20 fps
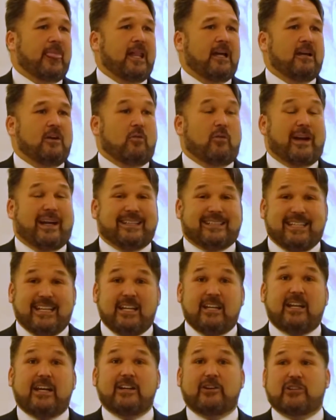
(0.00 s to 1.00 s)
What I didn't
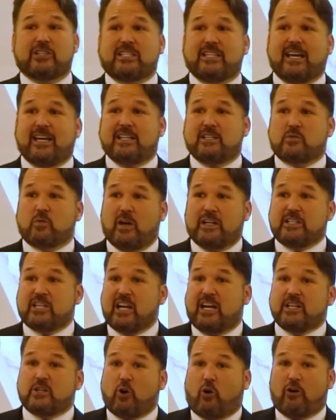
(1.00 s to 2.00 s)
understand is what
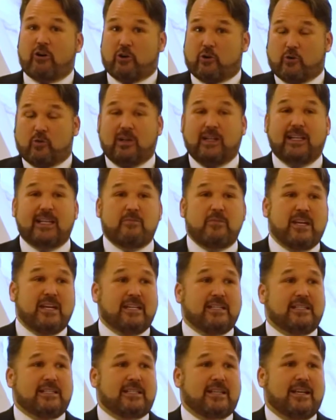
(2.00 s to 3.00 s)
judge ordered really
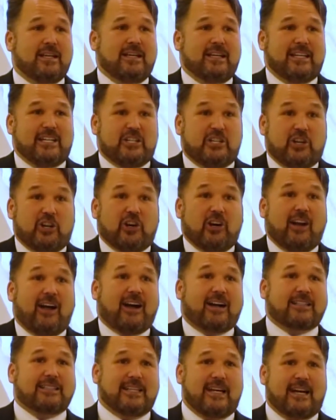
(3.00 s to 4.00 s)
means is you're
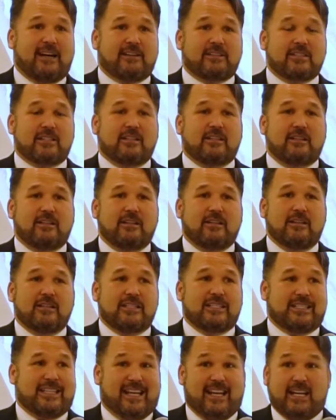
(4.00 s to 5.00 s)
locked out,
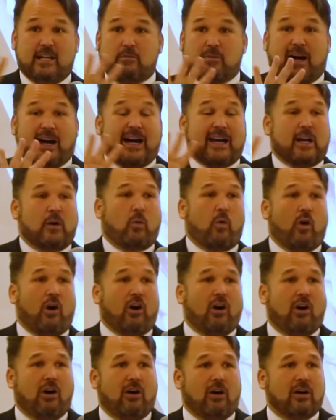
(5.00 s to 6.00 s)
standing behind a
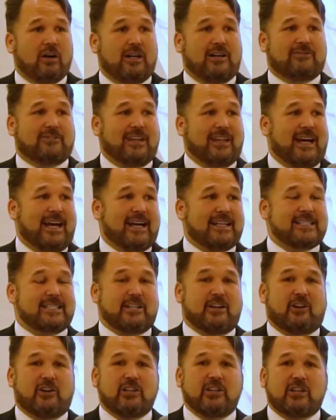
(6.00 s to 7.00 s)
wall of glass, and
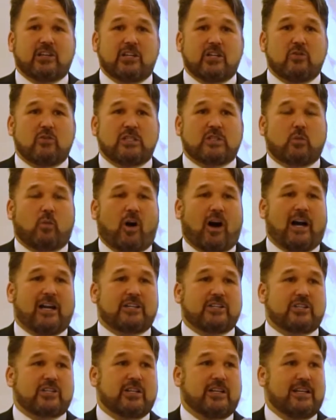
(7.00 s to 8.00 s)
all you can do is watch
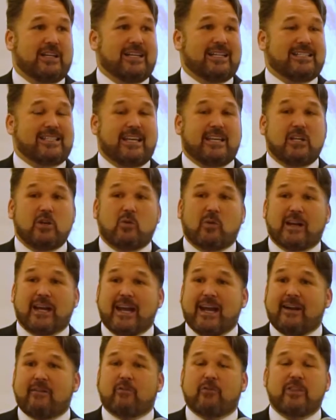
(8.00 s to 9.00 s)
as they do
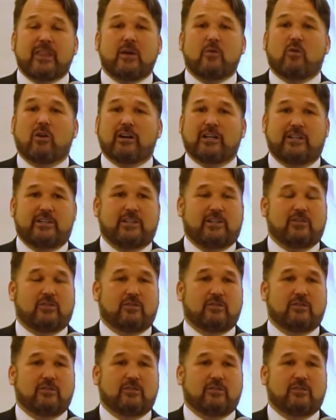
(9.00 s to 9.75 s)
whatever they want to do.